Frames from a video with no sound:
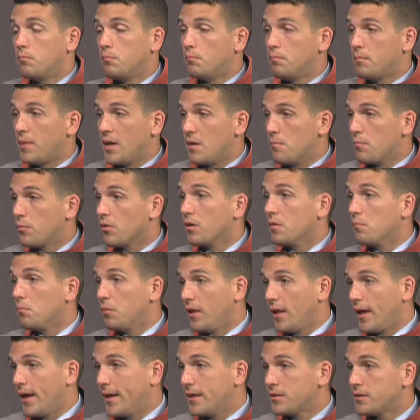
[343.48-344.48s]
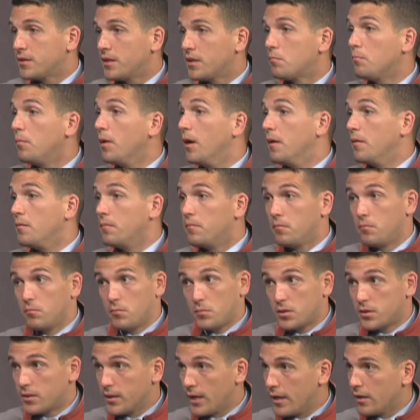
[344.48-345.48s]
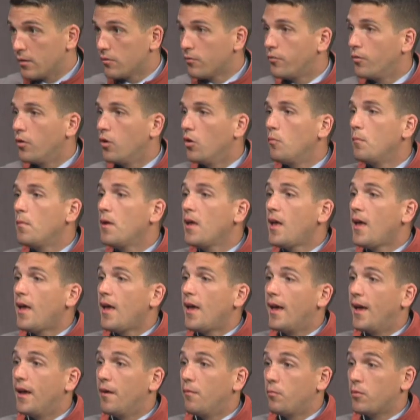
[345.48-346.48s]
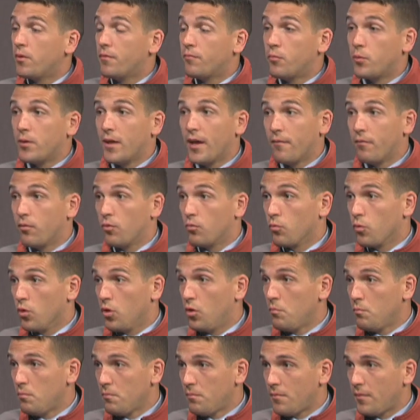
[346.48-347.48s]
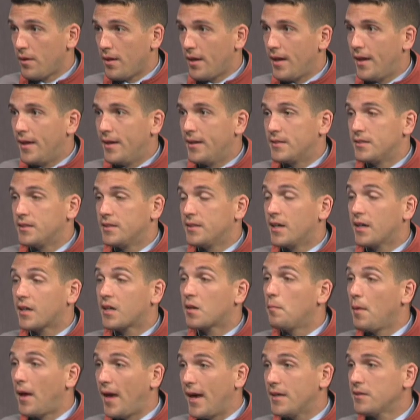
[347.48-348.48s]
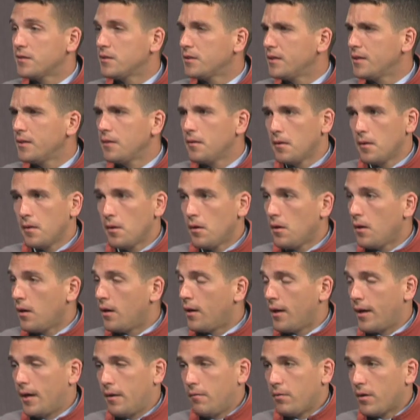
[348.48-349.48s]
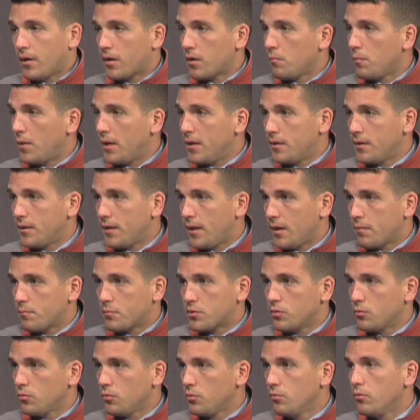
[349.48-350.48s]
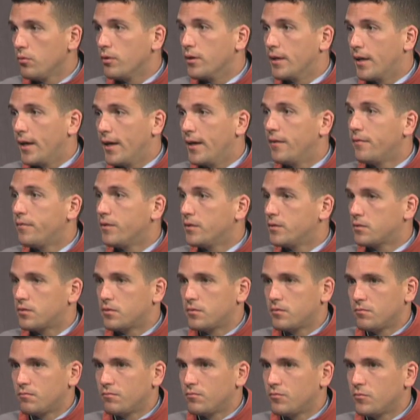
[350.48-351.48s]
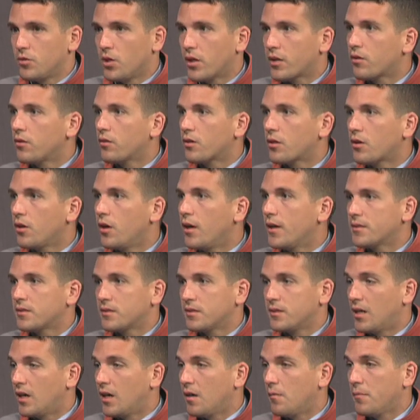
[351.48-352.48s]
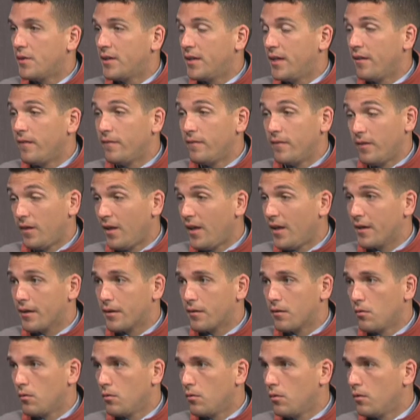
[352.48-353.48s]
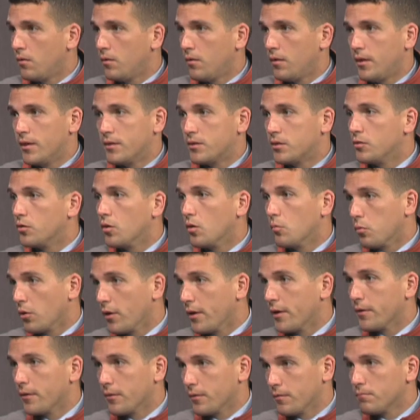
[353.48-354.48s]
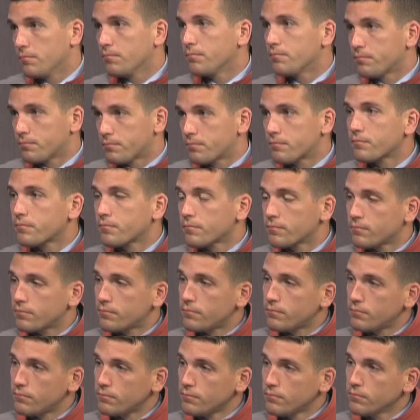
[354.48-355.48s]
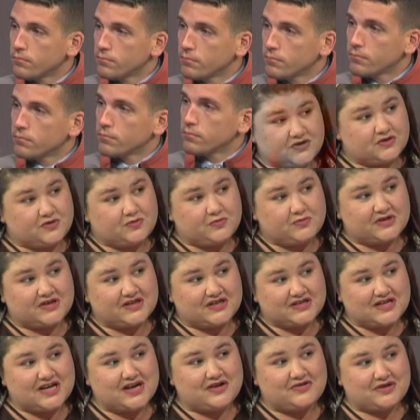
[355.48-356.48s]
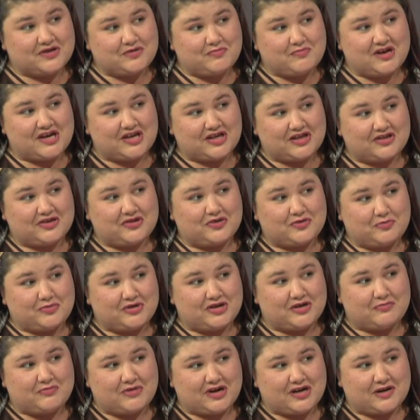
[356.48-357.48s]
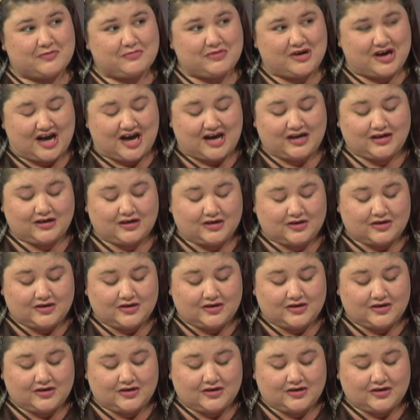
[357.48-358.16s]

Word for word: paper and plastic, but styrofoam, and if we have the room and it's in our capacity, I'd recommend it absolutely. And if it's not going to cost an arm and a leg, it's a no-brainer. Right. It's always good when the town can make a little bit of money back.